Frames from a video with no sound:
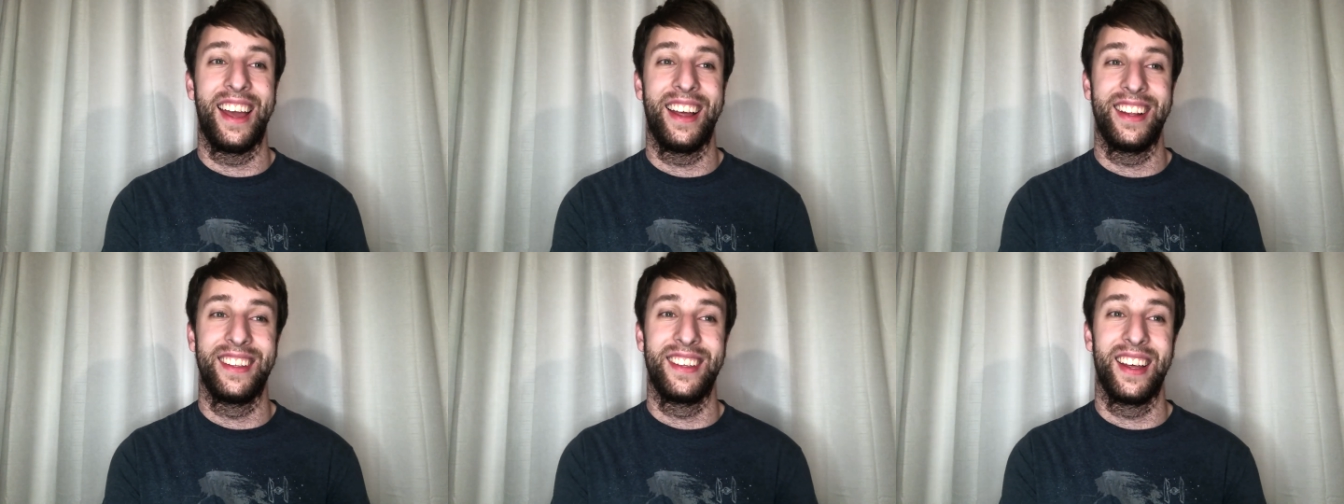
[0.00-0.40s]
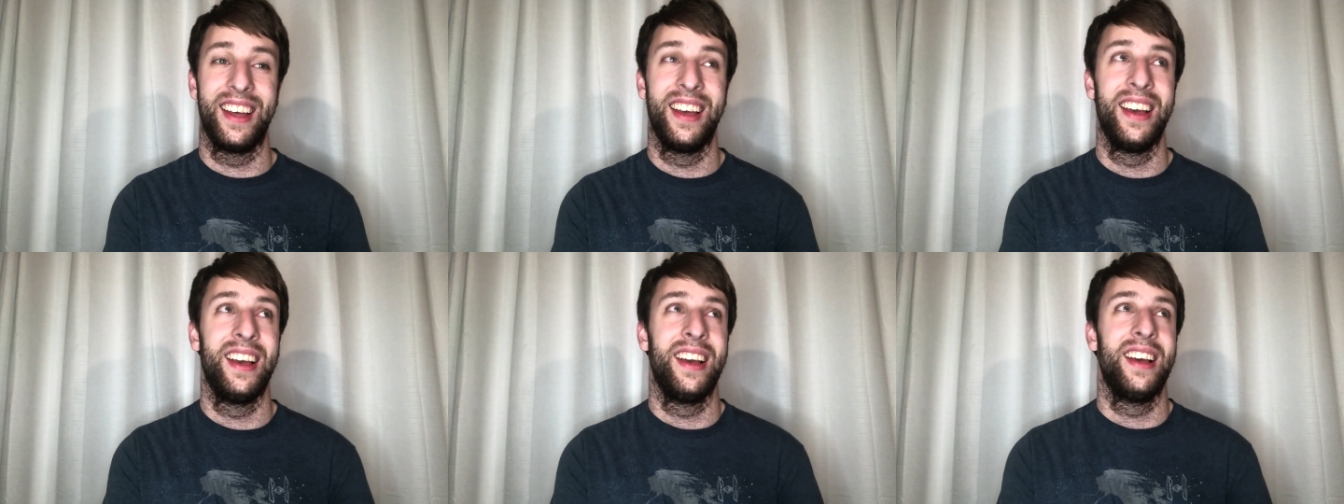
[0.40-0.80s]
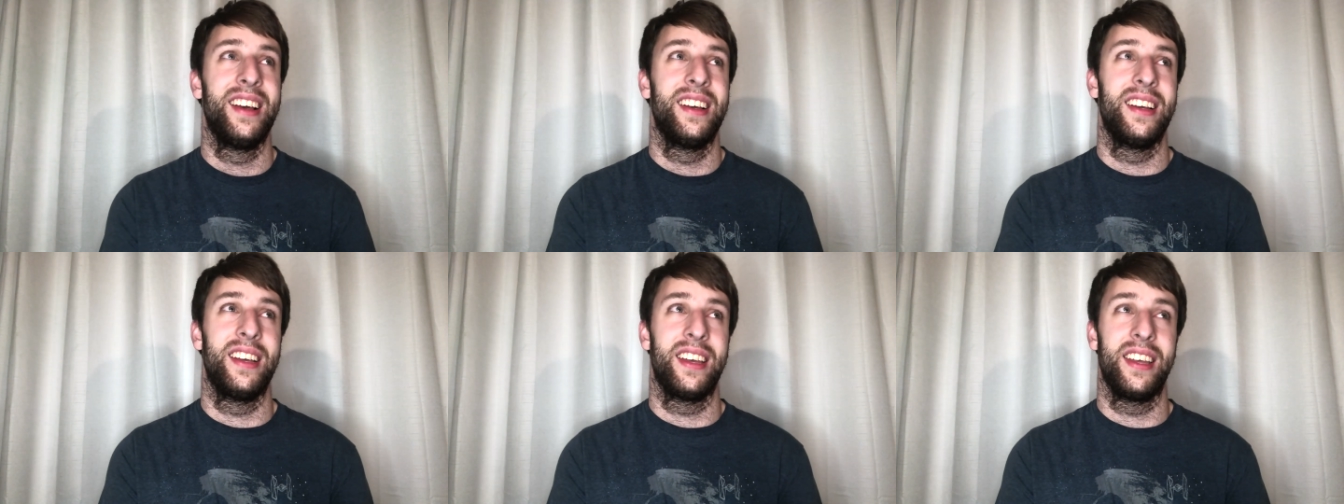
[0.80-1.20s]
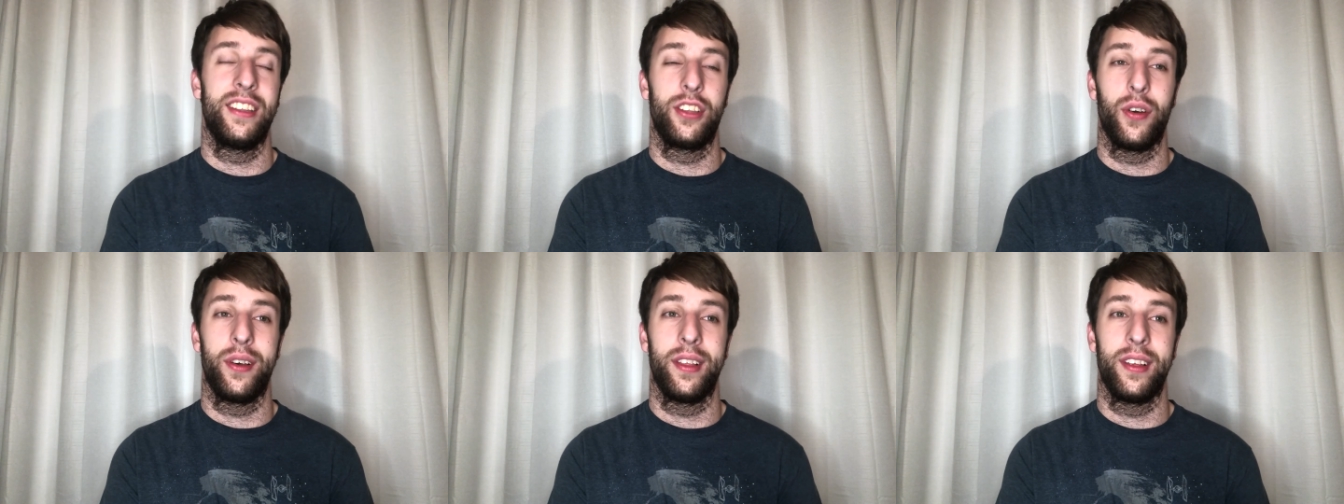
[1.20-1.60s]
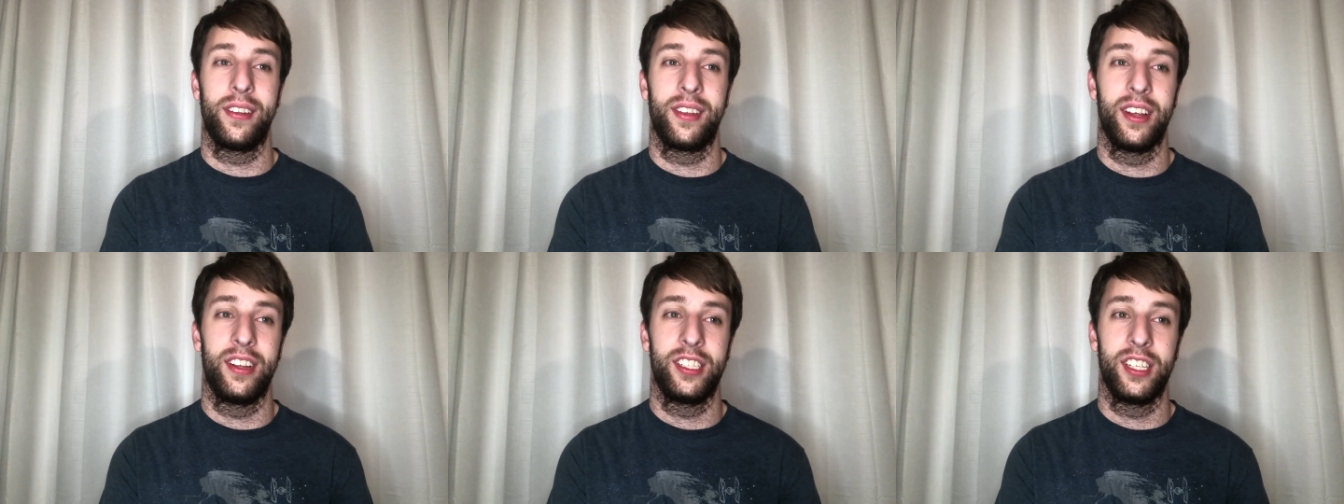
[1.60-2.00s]
and uh, he's doing
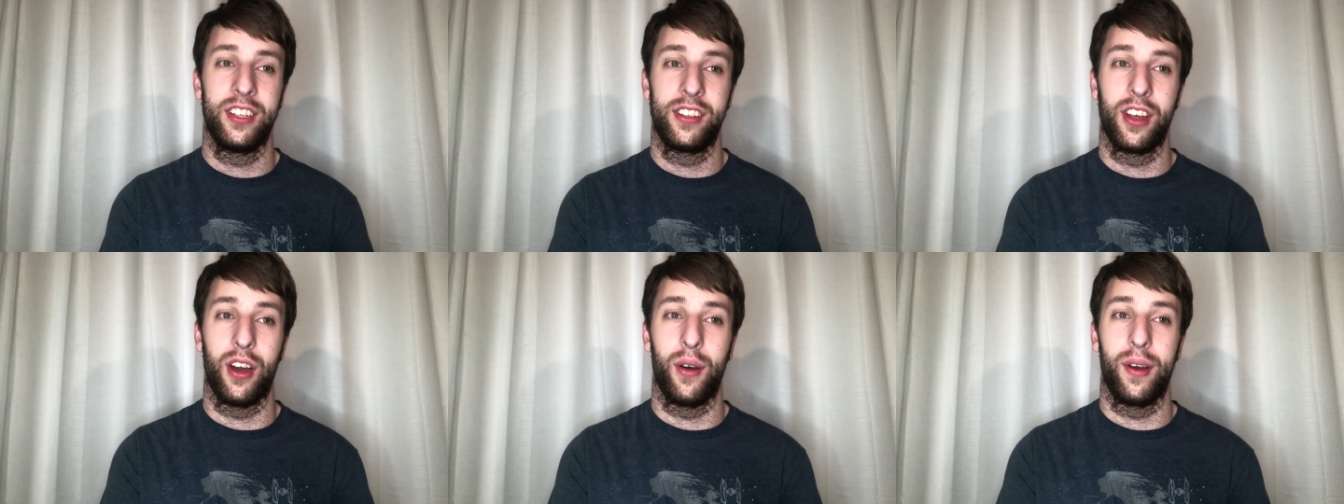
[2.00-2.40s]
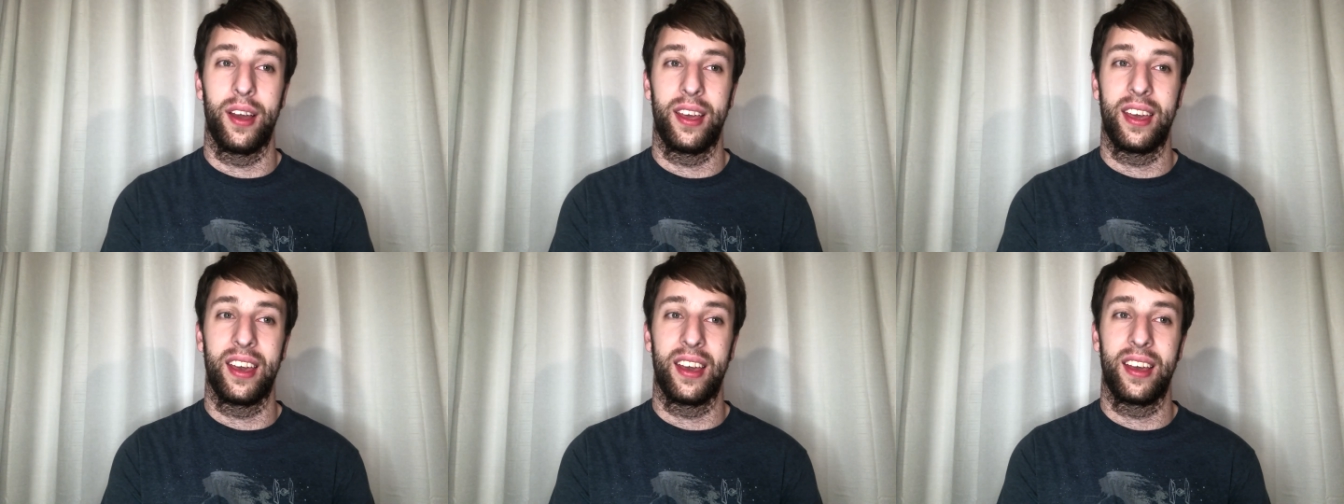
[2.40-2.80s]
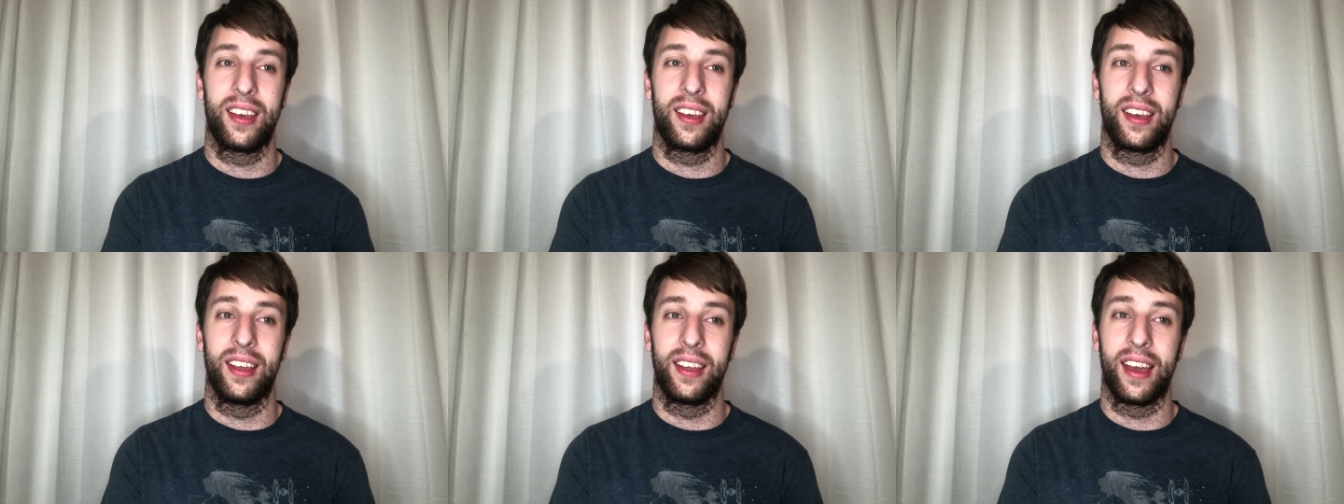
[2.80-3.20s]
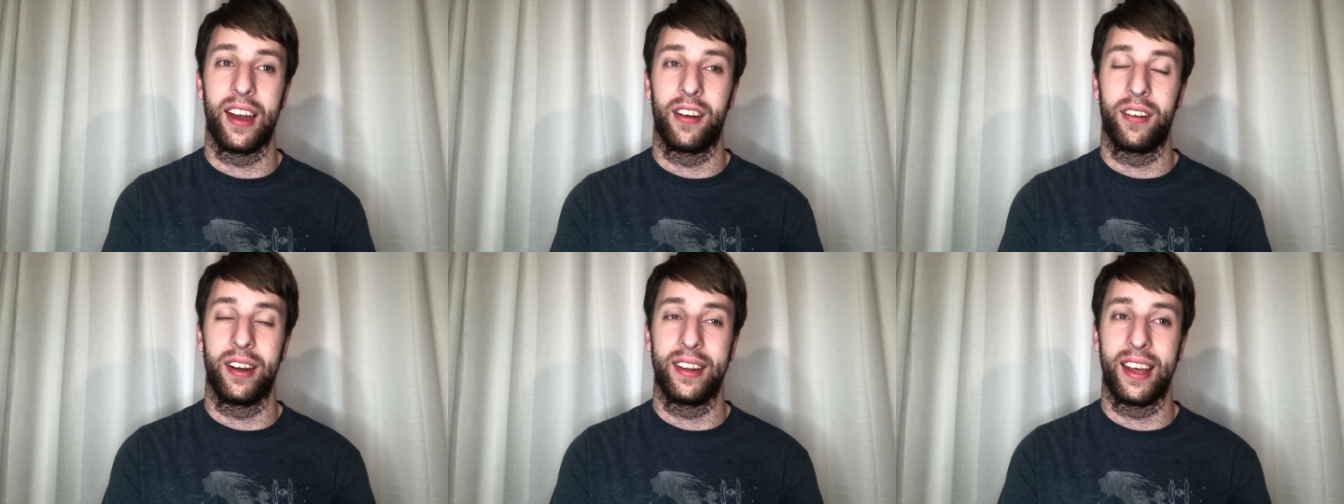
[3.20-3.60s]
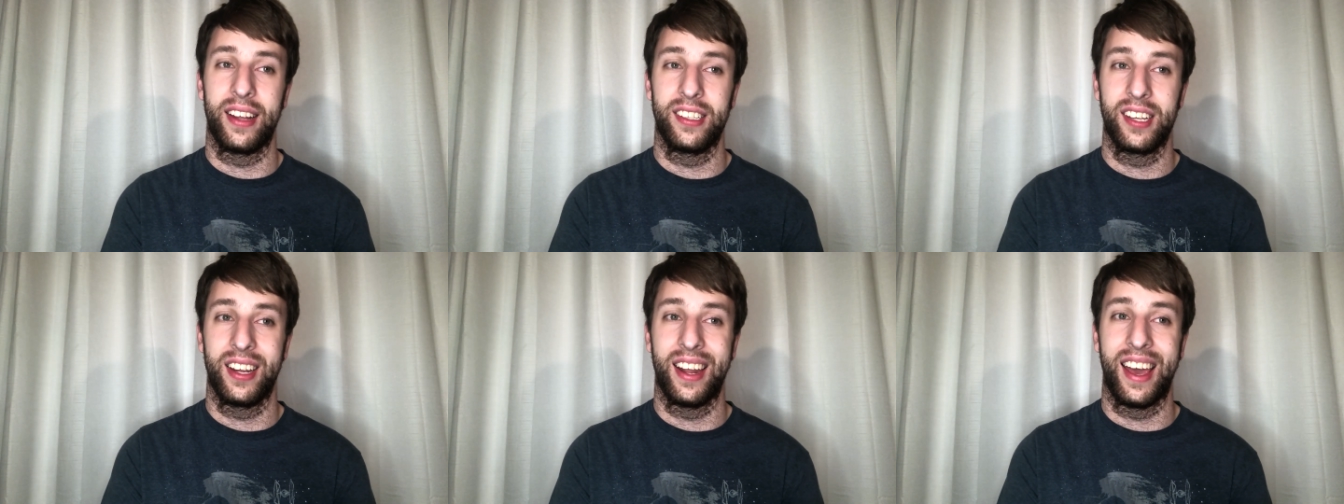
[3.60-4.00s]
this uh, just so uh, he can get her
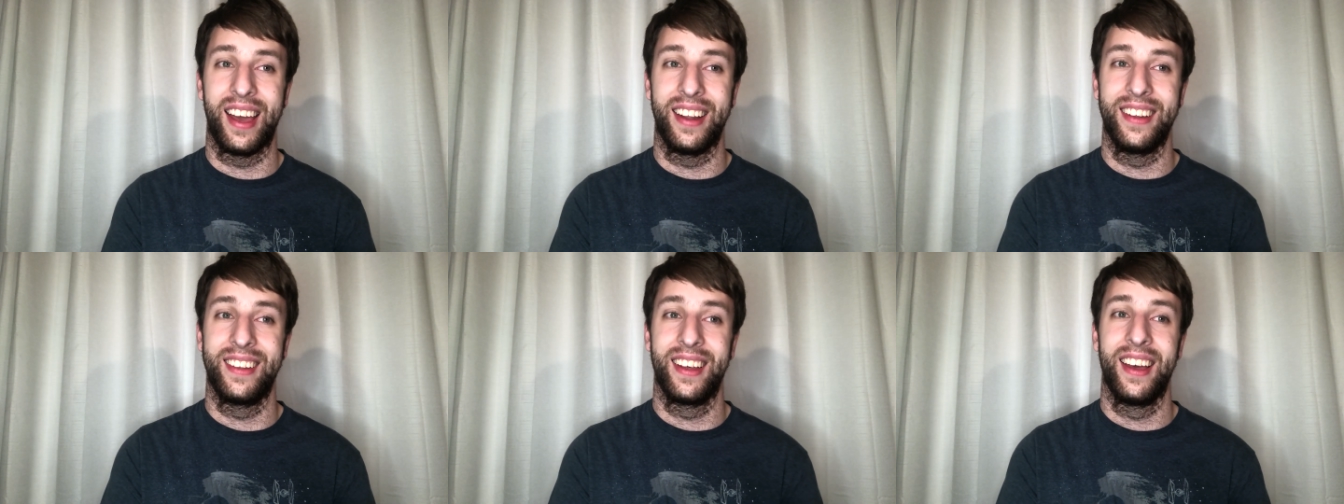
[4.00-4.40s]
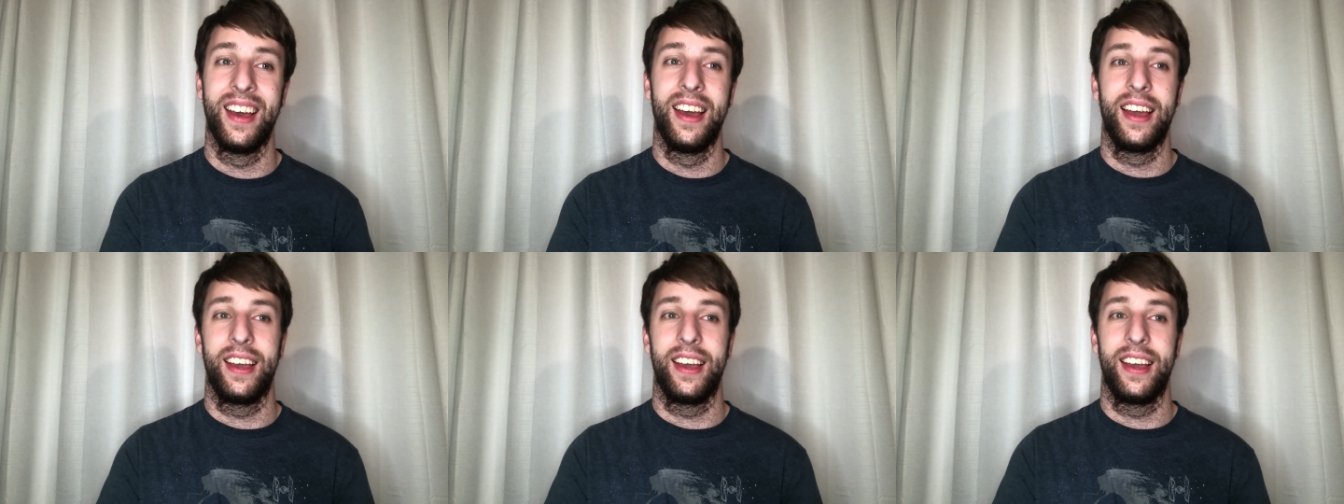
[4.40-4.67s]
attention, and uh,